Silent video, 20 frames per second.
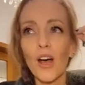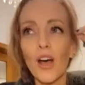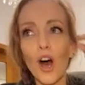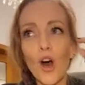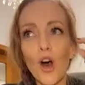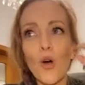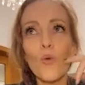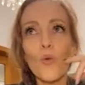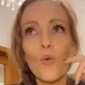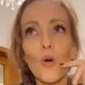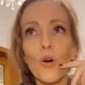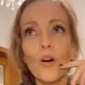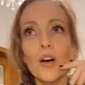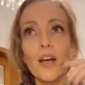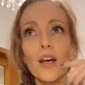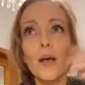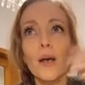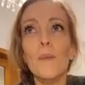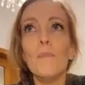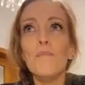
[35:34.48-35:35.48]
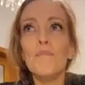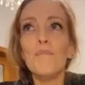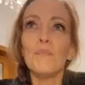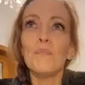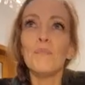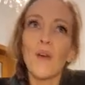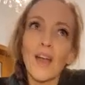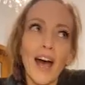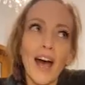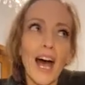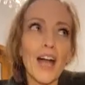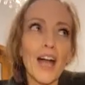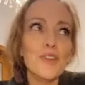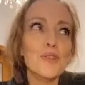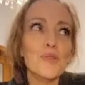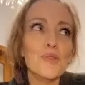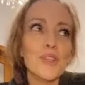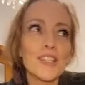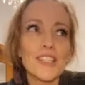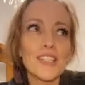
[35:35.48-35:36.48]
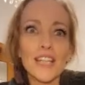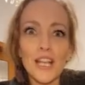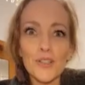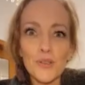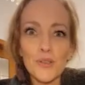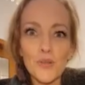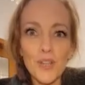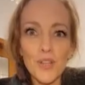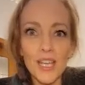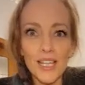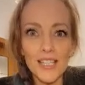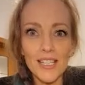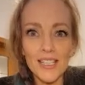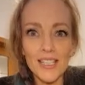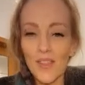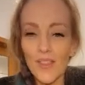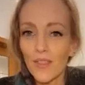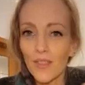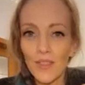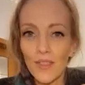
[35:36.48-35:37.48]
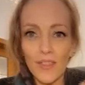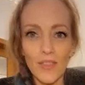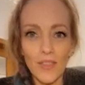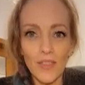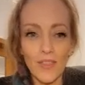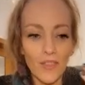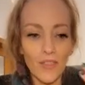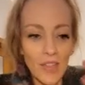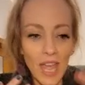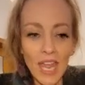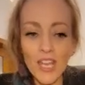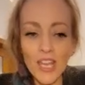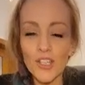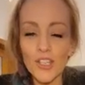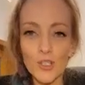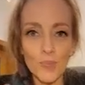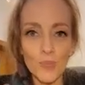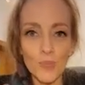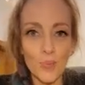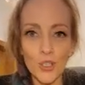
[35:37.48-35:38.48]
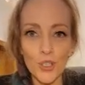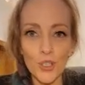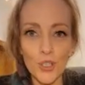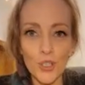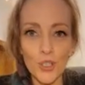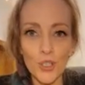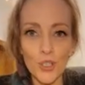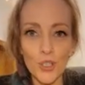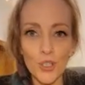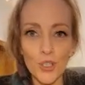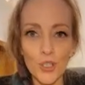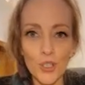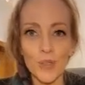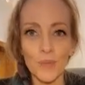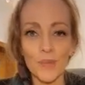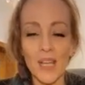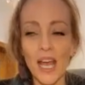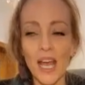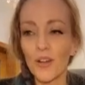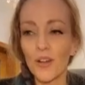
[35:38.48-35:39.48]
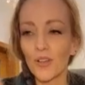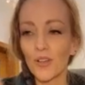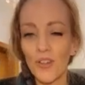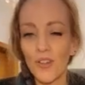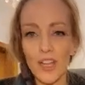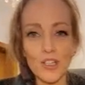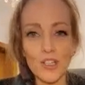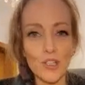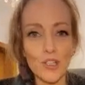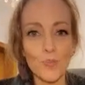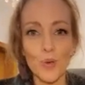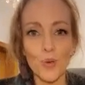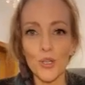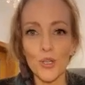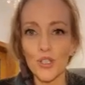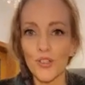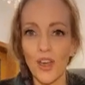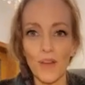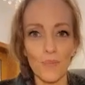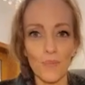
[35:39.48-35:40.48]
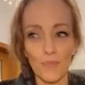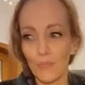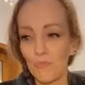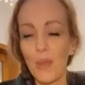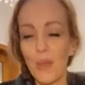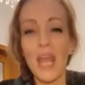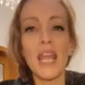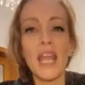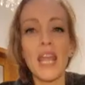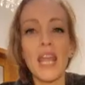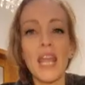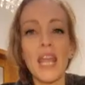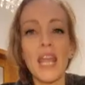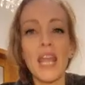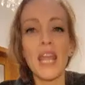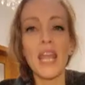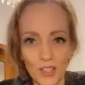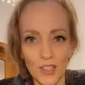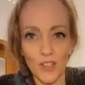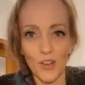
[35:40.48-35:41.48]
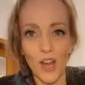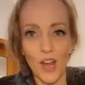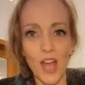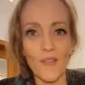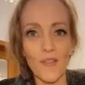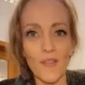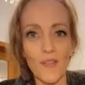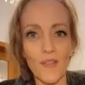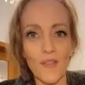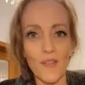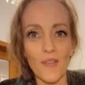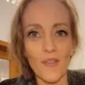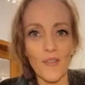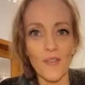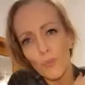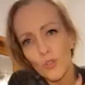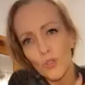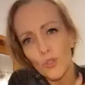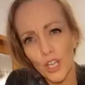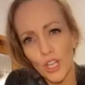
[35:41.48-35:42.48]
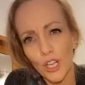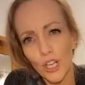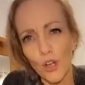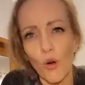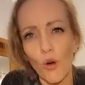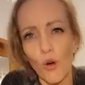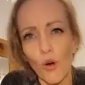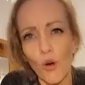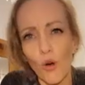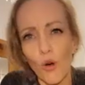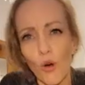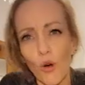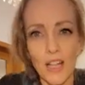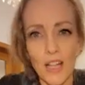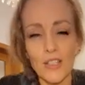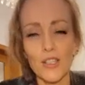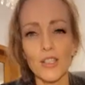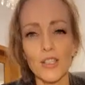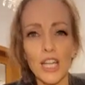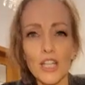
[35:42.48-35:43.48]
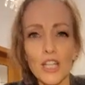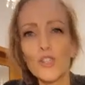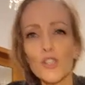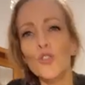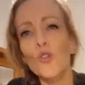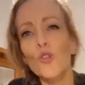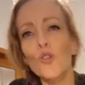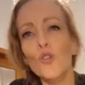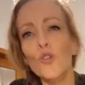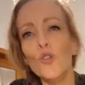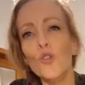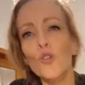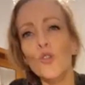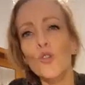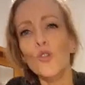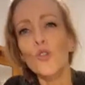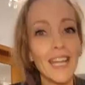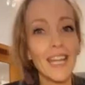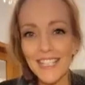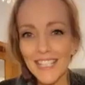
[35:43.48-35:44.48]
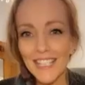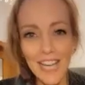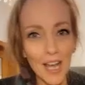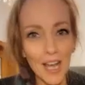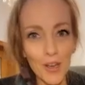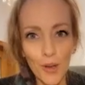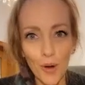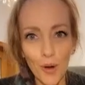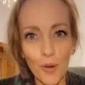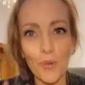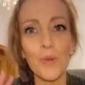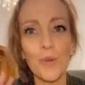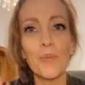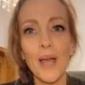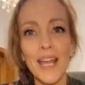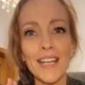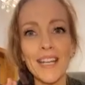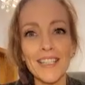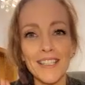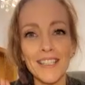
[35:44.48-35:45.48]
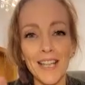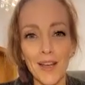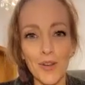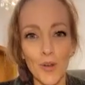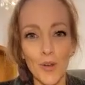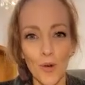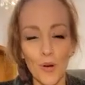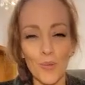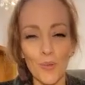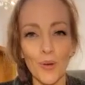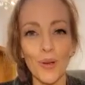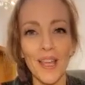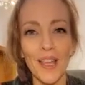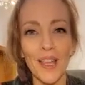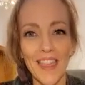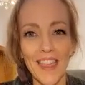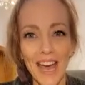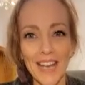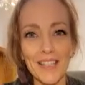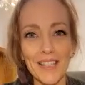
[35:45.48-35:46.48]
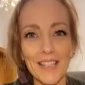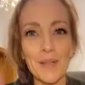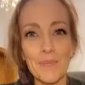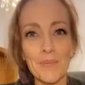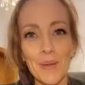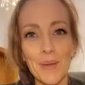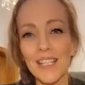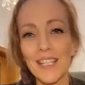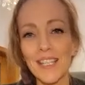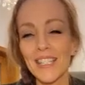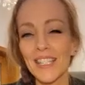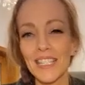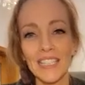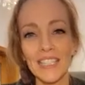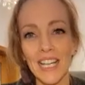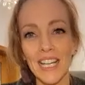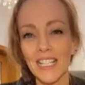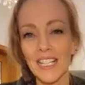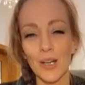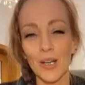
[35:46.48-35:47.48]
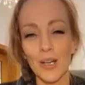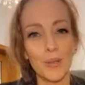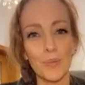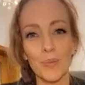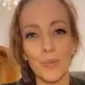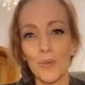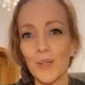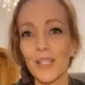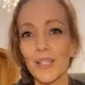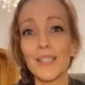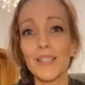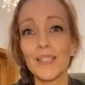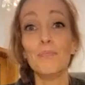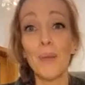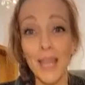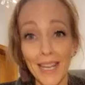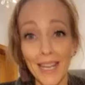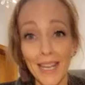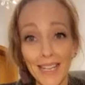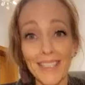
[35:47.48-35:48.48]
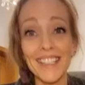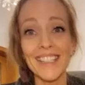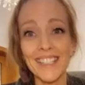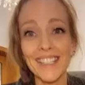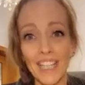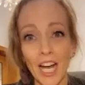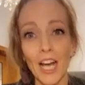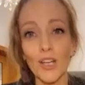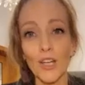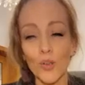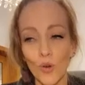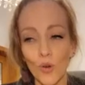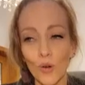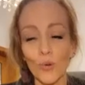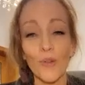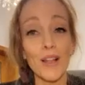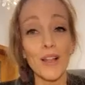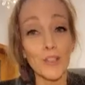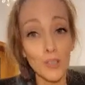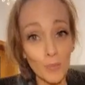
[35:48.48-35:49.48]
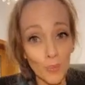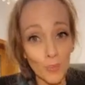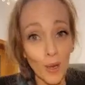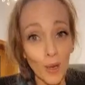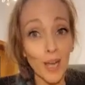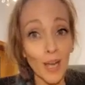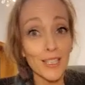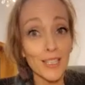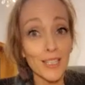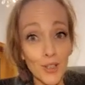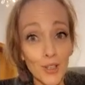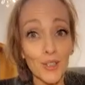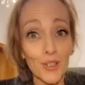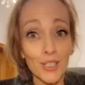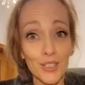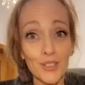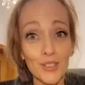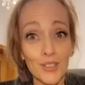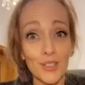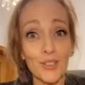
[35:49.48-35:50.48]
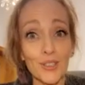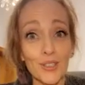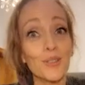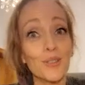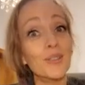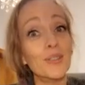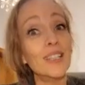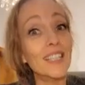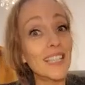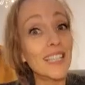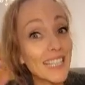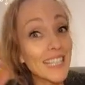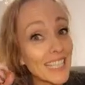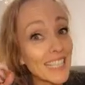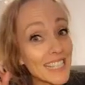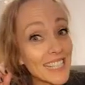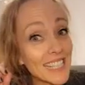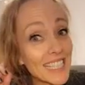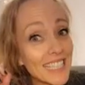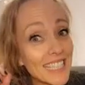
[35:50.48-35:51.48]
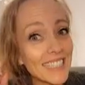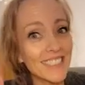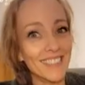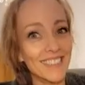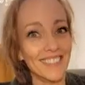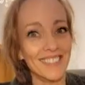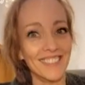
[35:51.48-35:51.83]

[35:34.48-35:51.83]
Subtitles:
oh, well, I do this and I do this. They just push that symptom down, or they just push that pain down that they're having. Oh, well, I'm just getting old. So it's normal. It's not normal. Pain is not normal. And that is the biggest thing that I tell people is pain is not normal. That's body talking to you. Listen.